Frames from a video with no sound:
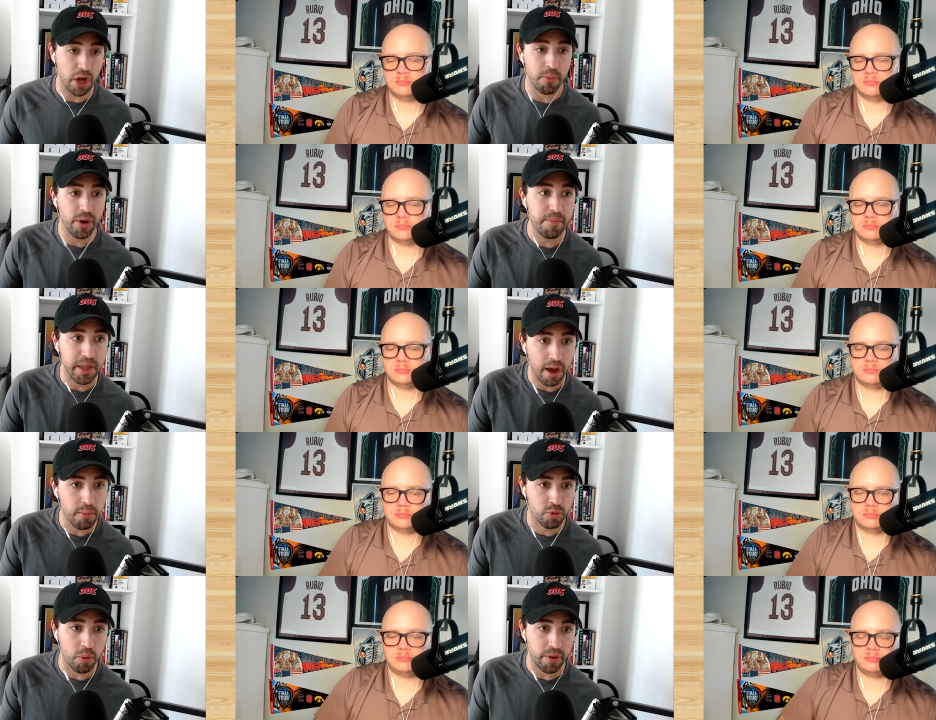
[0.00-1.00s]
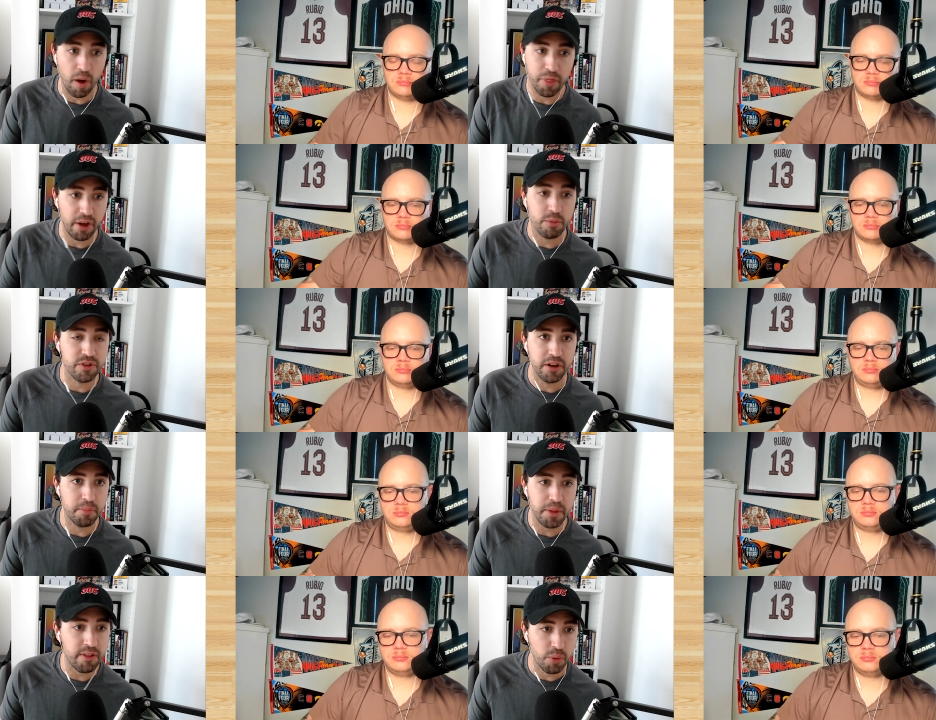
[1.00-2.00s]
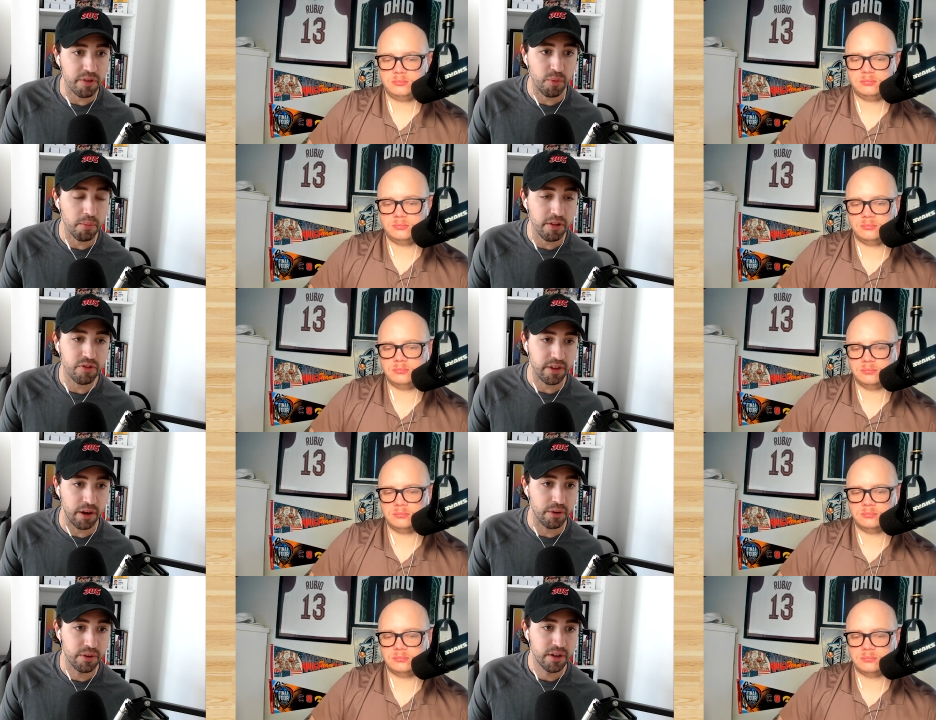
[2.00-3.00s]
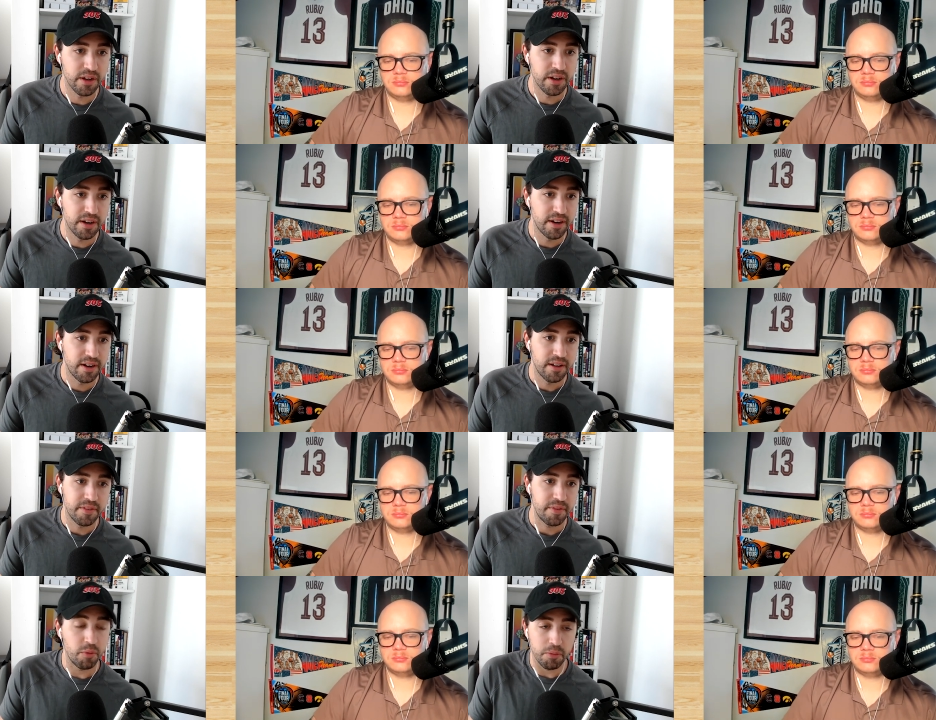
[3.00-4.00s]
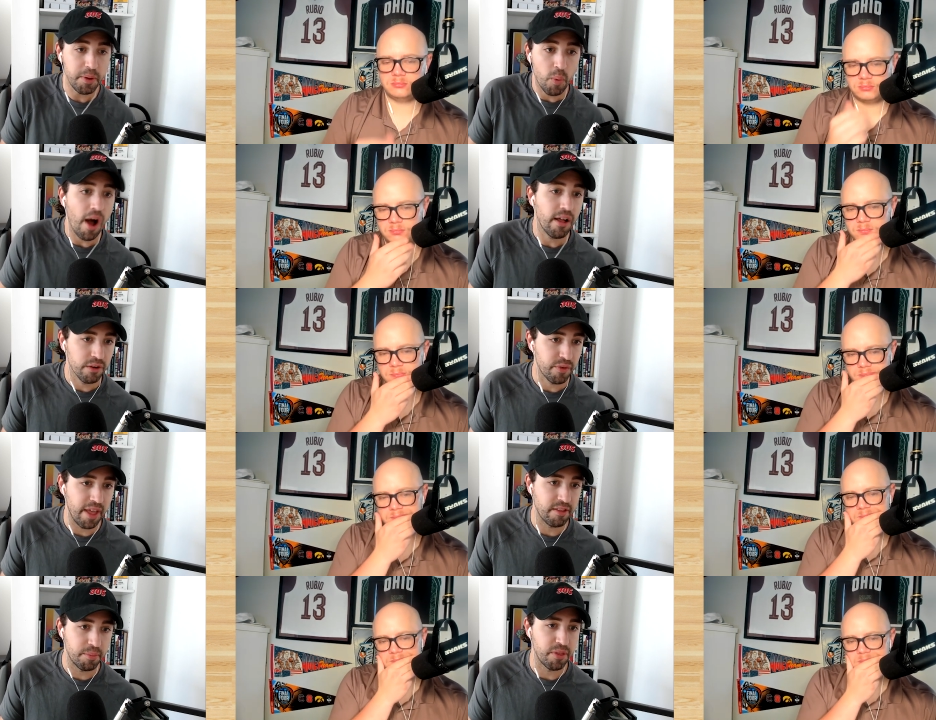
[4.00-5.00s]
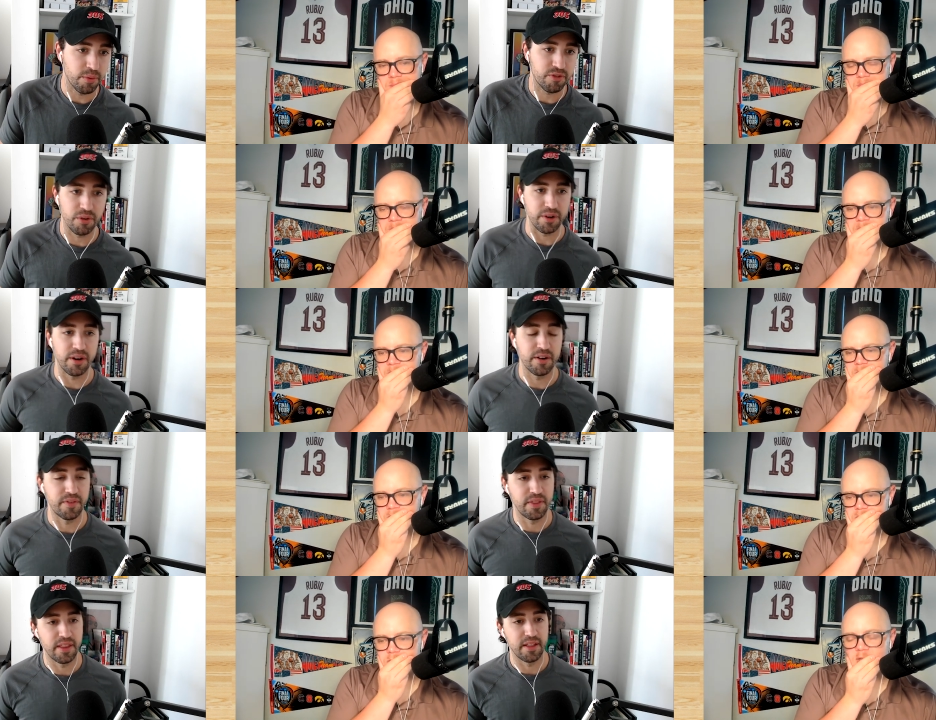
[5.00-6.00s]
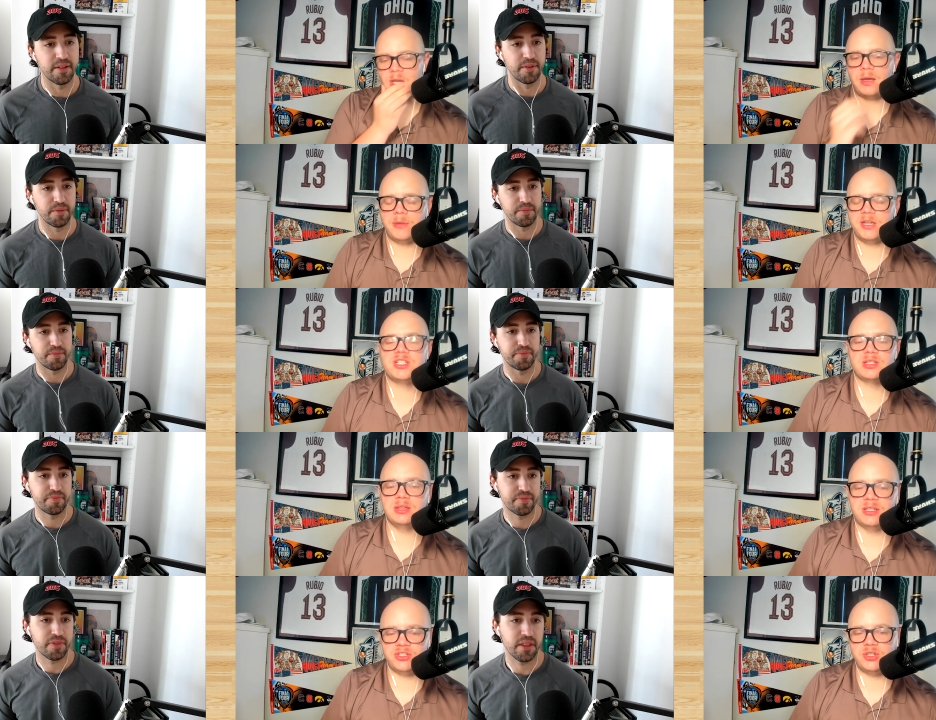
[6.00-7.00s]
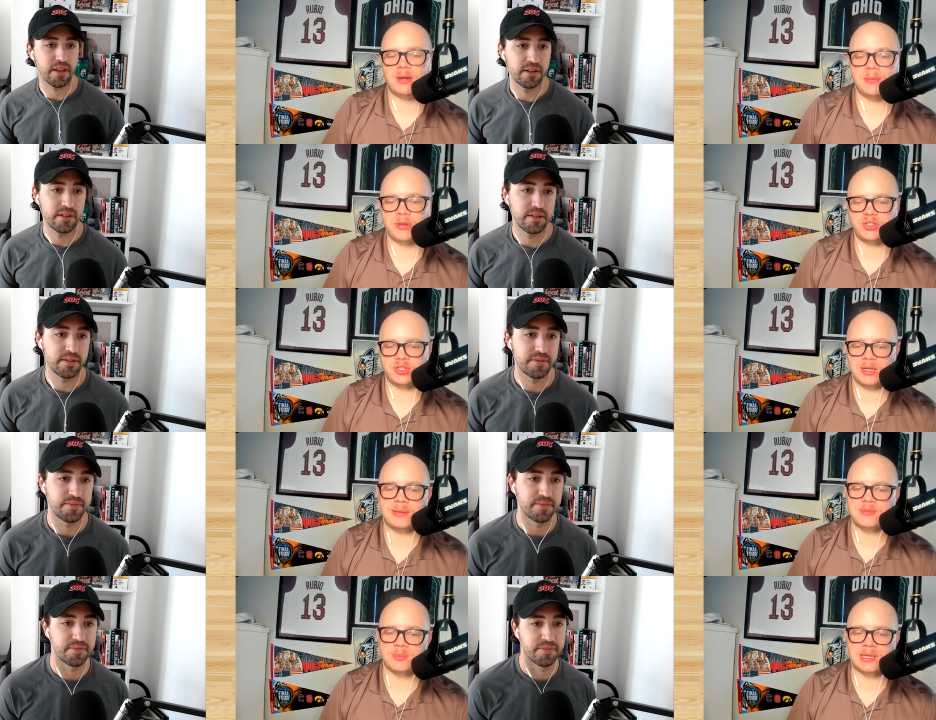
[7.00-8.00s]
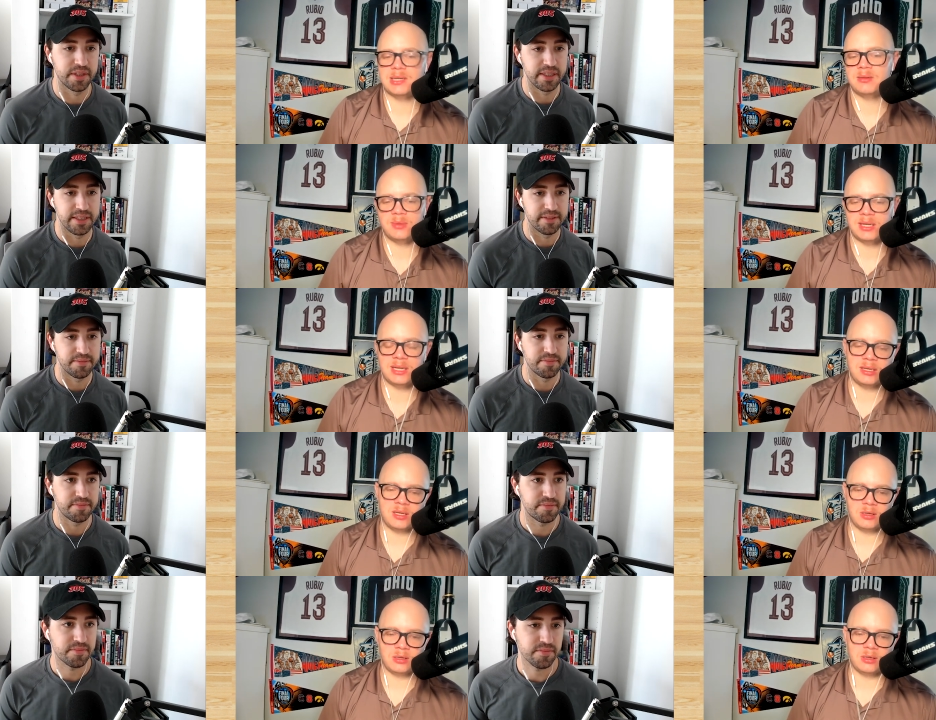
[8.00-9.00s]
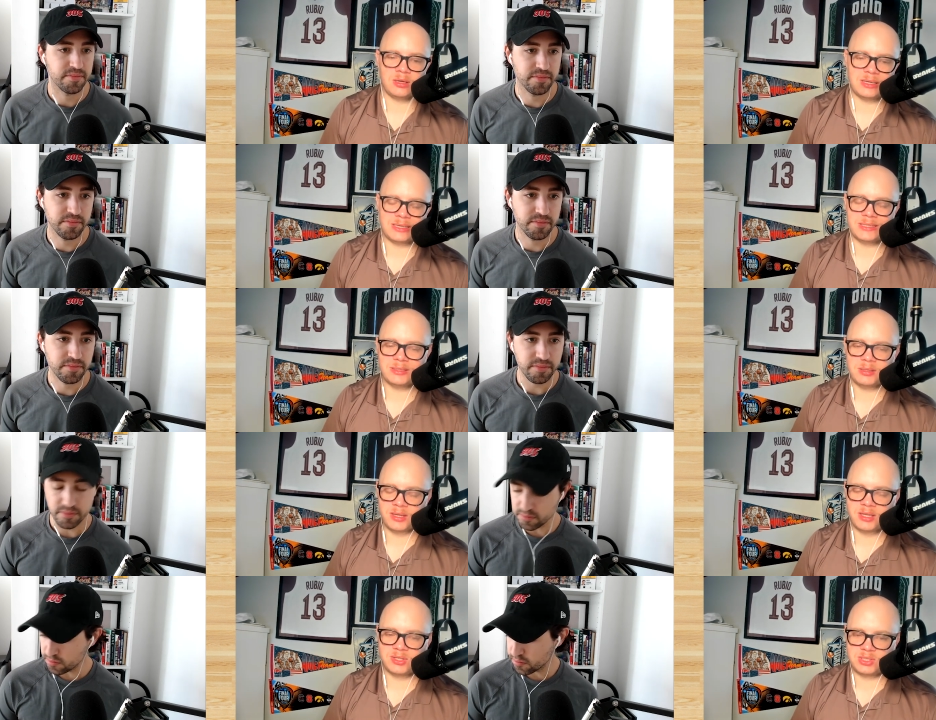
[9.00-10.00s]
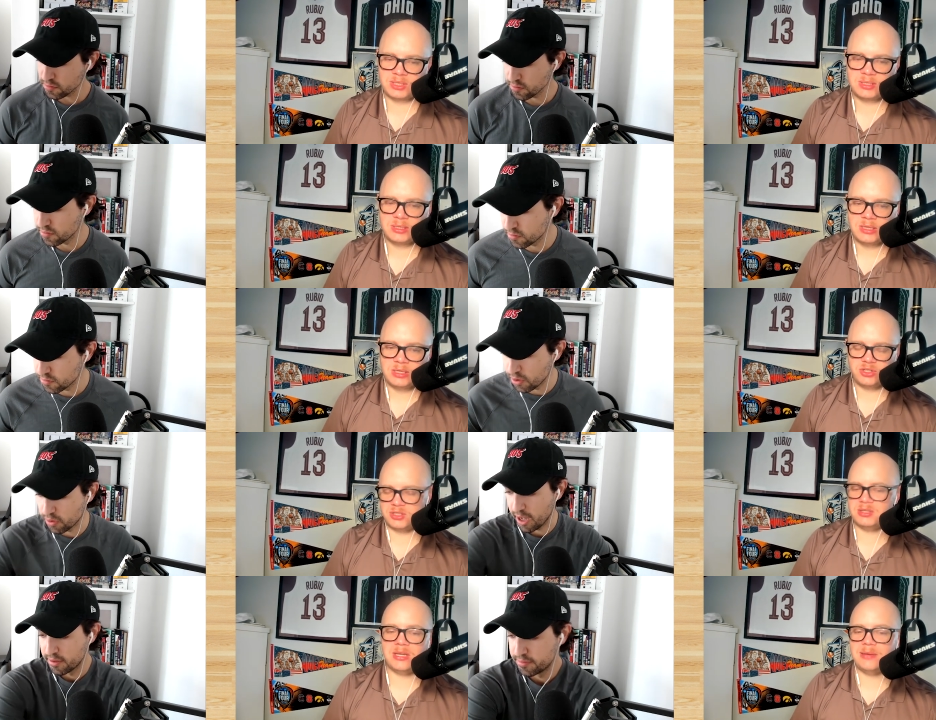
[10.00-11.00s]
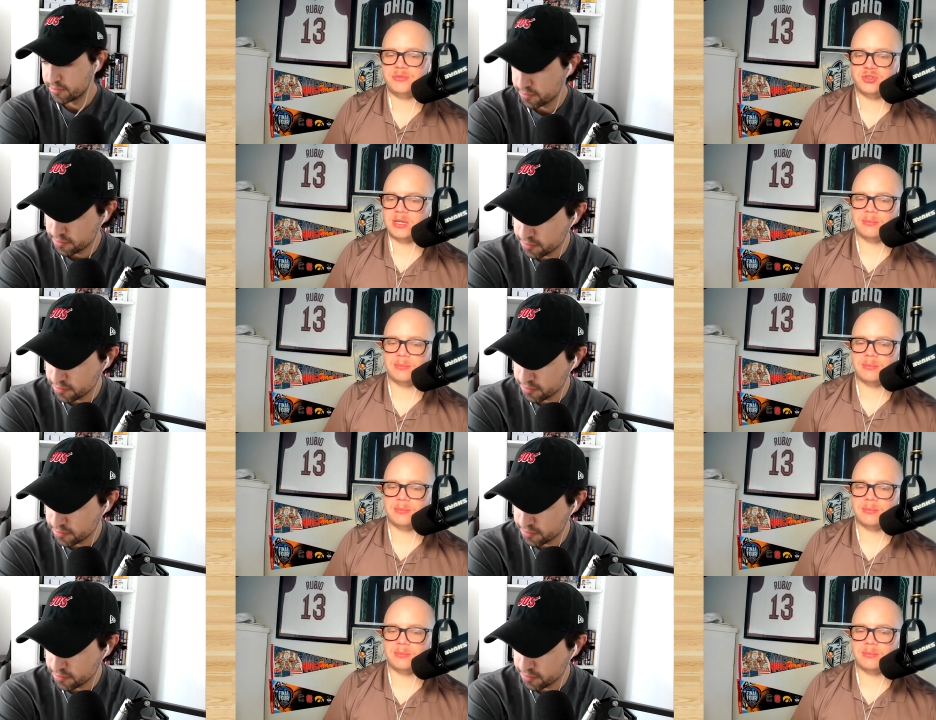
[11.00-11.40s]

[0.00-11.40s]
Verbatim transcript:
Speaker 1: Ja Morant becomes what we all thought he was going to be 24 months ago, it would be wild for that to be the result here.
Speaker 2: Yeah, I'm gonna just list you out a bunch of names. We can we can end here on on this. Just okay. You tell